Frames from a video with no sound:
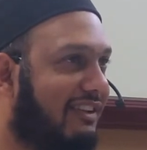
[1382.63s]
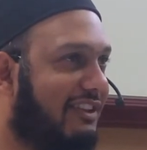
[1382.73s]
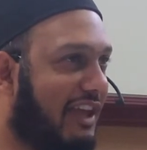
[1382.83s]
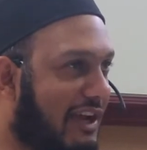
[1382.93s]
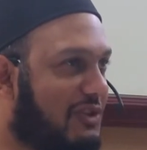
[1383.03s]

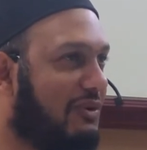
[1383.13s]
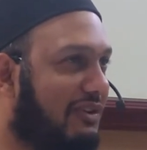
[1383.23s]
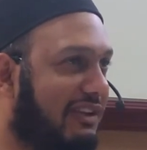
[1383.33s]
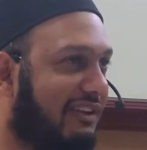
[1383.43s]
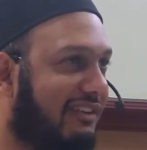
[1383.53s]
the actual
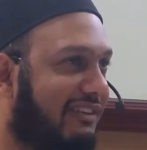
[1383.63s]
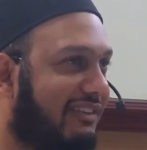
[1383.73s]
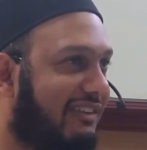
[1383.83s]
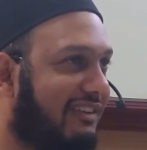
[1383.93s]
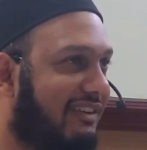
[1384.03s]
thing.
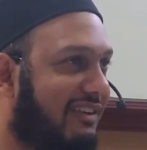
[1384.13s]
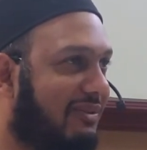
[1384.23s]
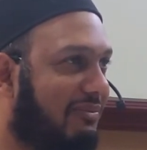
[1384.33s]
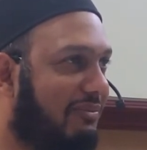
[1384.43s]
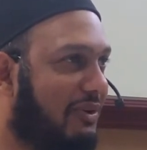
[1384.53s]

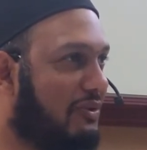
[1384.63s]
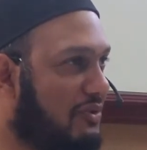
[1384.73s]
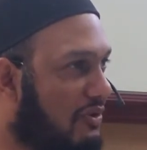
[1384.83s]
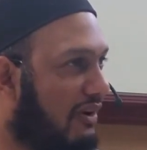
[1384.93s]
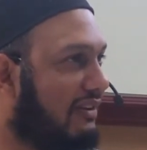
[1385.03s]
Because
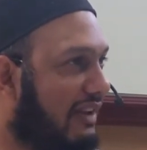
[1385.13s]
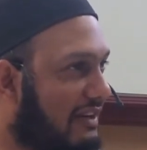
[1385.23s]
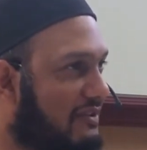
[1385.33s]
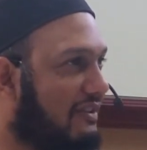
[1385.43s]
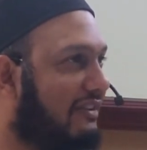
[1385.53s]
you can't
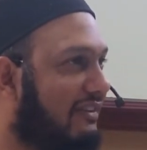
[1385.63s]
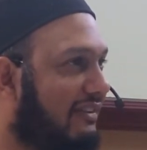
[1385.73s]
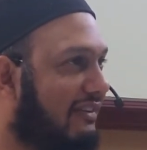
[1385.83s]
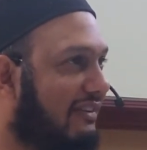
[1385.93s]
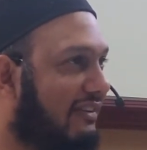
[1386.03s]
actually
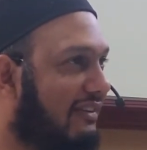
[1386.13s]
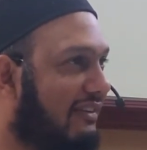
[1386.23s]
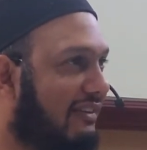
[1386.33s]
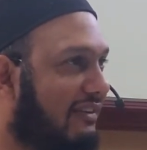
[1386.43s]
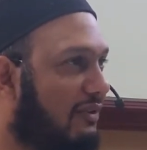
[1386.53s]

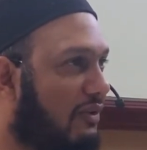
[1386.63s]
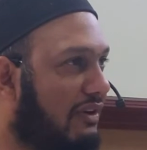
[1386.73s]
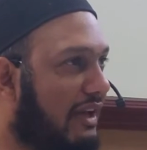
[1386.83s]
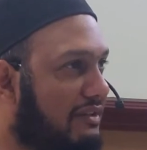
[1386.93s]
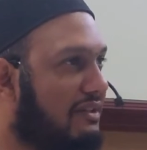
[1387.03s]

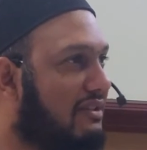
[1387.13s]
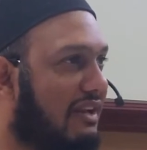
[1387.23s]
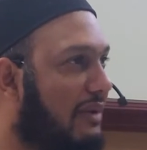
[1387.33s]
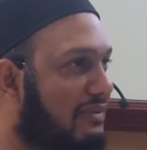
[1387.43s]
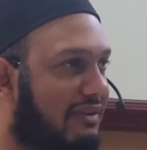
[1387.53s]

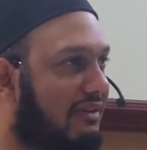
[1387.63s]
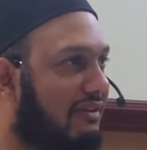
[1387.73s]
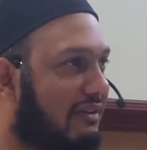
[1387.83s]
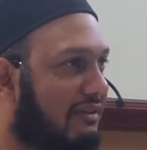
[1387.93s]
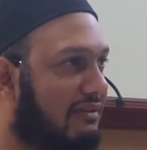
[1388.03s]
describe certain
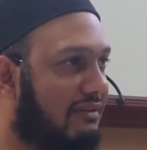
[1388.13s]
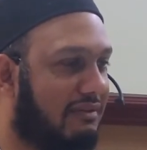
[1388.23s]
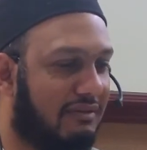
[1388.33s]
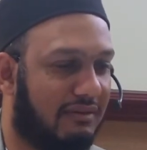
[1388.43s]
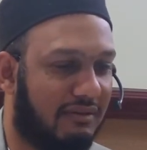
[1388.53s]
things.
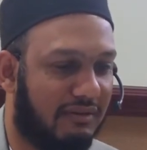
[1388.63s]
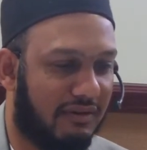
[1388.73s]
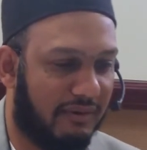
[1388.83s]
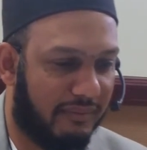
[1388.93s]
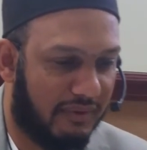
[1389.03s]

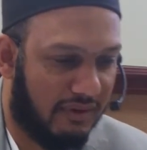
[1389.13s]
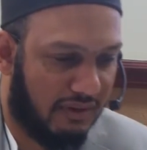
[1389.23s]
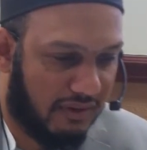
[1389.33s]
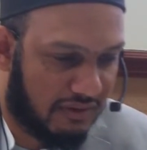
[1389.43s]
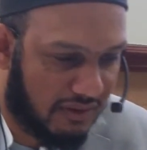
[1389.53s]
No.
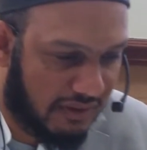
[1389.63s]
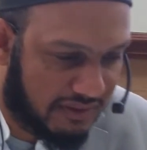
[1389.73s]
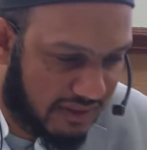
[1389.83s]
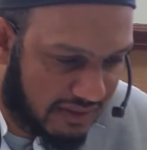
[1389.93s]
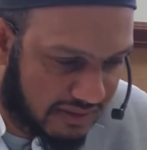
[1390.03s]
So
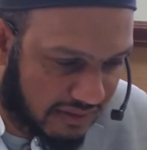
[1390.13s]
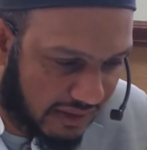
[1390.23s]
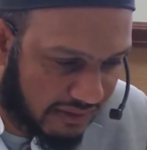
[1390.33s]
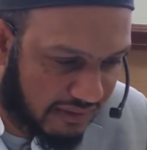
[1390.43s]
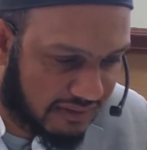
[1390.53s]
Allah says
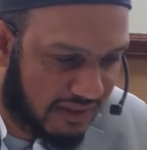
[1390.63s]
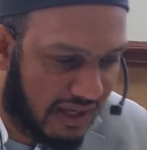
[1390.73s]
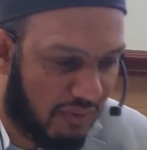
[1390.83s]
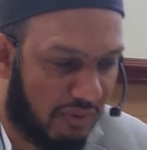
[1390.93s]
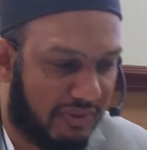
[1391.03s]
that the
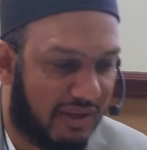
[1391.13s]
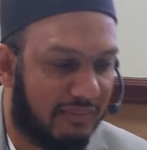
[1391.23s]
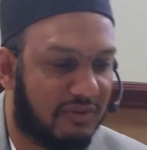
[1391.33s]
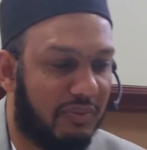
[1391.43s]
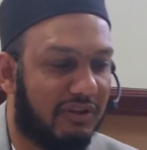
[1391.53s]
sky will
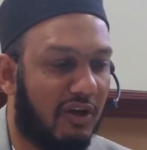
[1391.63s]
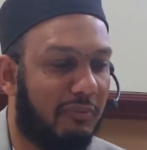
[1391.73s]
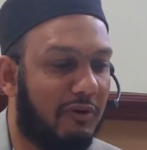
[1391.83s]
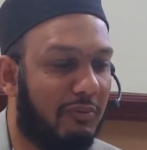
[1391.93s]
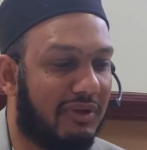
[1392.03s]
become split
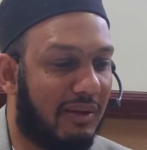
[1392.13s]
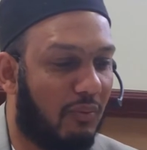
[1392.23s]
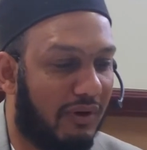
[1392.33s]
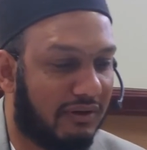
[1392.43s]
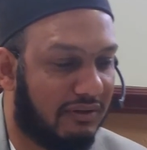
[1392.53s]
open, it will become
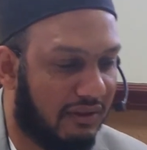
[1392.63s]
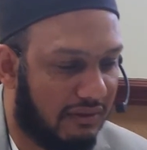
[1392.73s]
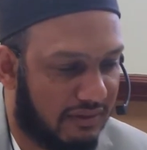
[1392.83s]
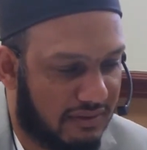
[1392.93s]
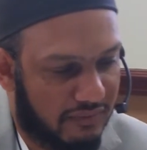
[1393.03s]

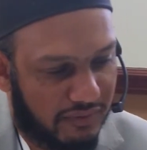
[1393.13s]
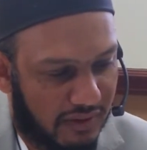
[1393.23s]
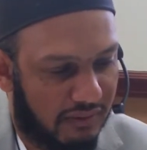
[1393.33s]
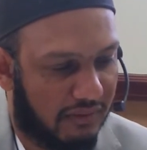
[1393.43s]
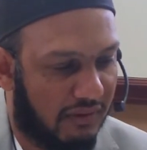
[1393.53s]
warda, let's say for
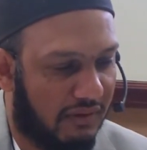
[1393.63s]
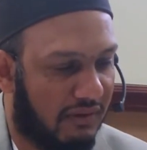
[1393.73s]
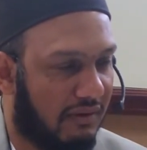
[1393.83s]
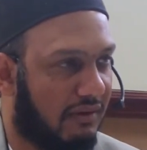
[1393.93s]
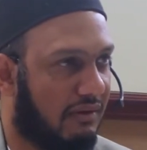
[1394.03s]
now,
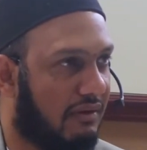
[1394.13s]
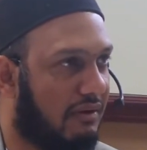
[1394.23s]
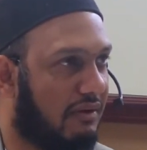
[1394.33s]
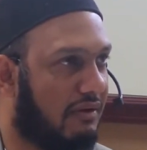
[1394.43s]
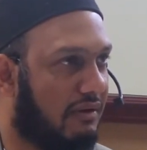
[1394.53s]

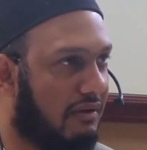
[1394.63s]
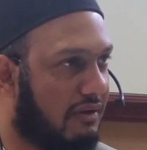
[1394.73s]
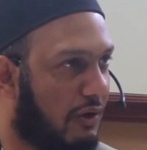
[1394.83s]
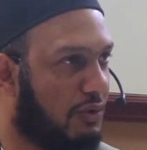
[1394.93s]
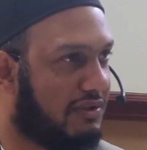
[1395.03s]

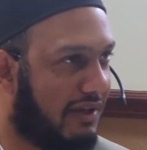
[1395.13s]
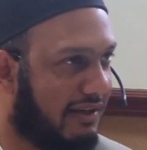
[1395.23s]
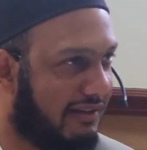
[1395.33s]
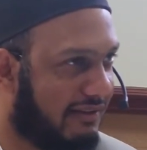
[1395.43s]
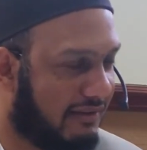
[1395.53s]
rose
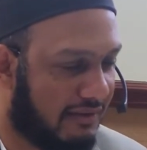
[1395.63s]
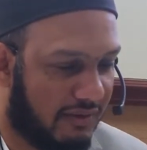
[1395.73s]
colored.